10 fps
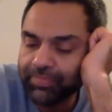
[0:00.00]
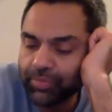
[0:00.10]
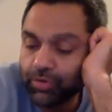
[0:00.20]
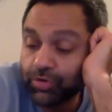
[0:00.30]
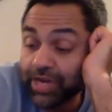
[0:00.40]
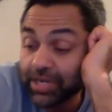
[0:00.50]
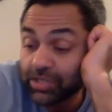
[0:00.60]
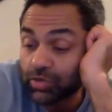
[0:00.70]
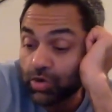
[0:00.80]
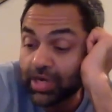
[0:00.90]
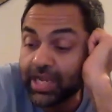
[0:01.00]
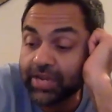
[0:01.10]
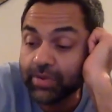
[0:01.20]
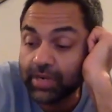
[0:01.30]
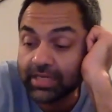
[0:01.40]
You read a story and
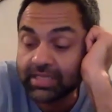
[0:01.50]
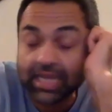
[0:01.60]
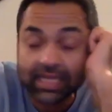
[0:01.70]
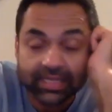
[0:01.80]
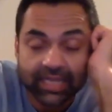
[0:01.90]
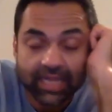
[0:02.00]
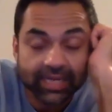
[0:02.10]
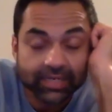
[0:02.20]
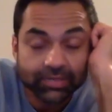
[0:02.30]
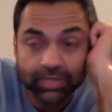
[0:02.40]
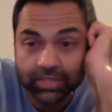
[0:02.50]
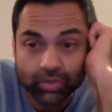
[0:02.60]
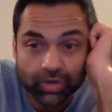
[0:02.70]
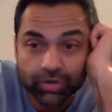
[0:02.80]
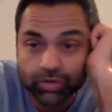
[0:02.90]
you understand the character through that
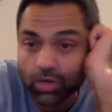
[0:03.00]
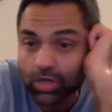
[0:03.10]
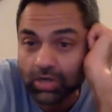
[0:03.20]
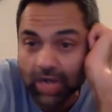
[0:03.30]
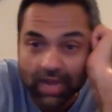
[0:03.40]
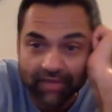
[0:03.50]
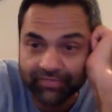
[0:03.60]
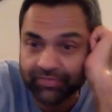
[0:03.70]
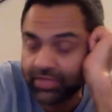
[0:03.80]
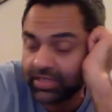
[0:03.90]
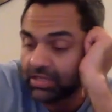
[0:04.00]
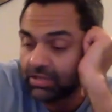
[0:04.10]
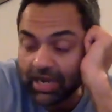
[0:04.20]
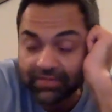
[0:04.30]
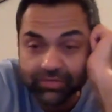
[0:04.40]
story. You draw a graph. There's a
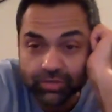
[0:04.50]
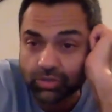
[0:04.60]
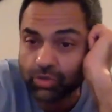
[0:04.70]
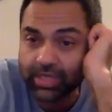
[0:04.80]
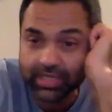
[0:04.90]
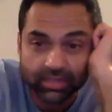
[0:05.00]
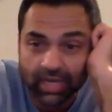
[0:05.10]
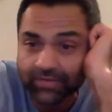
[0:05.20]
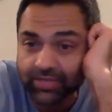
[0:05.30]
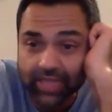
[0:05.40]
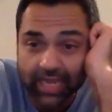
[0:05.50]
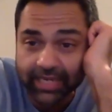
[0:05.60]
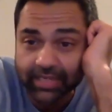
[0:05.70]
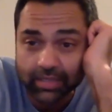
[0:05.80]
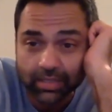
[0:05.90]
graph to the story. There's a graph to the
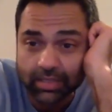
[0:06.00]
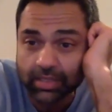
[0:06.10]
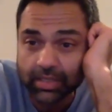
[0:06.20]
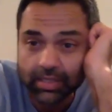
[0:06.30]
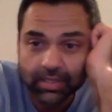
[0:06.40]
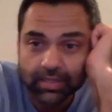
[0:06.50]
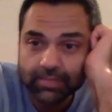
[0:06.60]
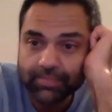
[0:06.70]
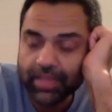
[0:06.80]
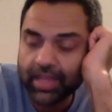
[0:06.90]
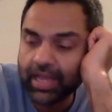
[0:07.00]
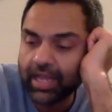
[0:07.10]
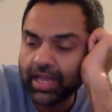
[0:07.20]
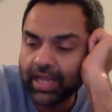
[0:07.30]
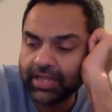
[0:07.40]
character.
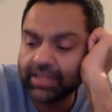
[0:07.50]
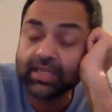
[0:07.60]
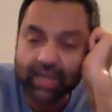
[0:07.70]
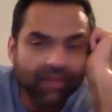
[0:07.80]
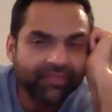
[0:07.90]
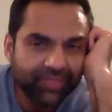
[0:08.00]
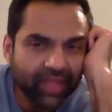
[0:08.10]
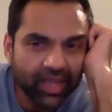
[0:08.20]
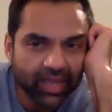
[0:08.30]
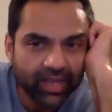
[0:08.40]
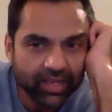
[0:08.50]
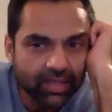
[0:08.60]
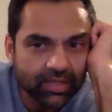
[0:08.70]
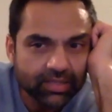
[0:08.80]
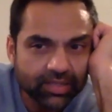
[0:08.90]
And there's enough there
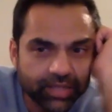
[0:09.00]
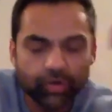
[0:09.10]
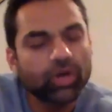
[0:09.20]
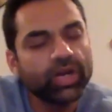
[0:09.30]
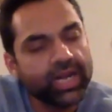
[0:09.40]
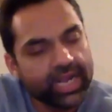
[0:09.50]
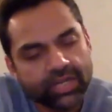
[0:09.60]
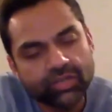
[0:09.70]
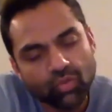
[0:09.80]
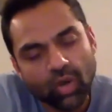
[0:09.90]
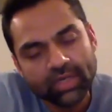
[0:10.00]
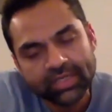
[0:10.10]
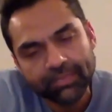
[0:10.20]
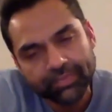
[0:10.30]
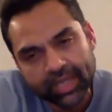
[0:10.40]
that you don't need to watch
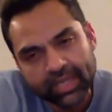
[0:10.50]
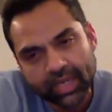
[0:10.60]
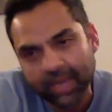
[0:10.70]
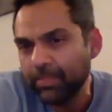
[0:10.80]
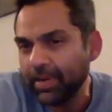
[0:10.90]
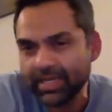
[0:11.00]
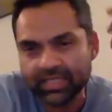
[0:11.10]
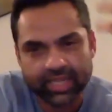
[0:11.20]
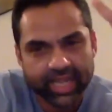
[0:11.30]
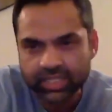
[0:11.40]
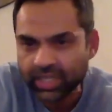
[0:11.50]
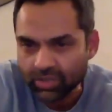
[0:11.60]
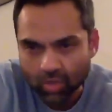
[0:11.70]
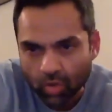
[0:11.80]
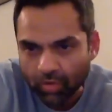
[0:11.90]
something, but it's each
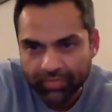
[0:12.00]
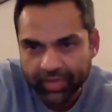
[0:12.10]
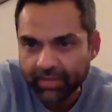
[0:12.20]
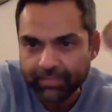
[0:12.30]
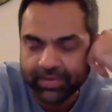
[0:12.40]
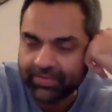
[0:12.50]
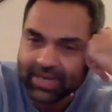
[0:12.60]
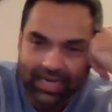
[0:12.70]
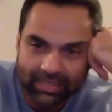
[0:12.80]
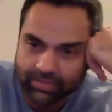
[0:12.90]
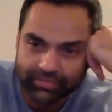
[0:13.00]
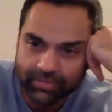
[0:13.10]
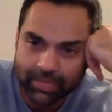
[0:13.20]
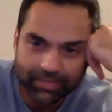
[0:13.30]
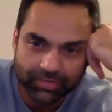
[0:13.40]
his own. They're different actors with
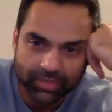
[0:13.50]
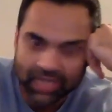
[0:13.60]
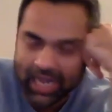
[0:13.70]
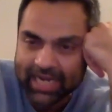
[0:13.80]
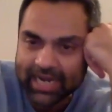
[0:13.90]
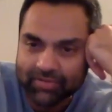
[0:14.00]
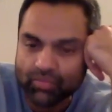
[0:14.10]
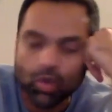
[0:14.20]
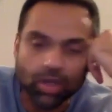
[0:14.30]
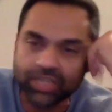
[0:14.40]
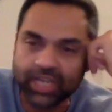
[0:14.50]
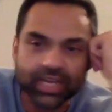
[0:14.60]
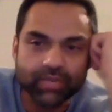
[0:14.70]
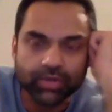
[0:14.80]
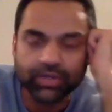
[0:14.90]
different methods. I didn't have to watch
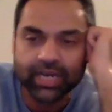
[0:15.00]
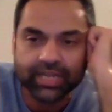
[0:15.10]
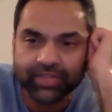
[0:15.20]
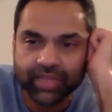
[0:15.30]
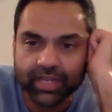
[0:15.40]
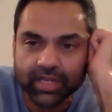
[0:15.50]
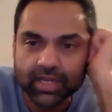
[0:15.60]
anyone or anything.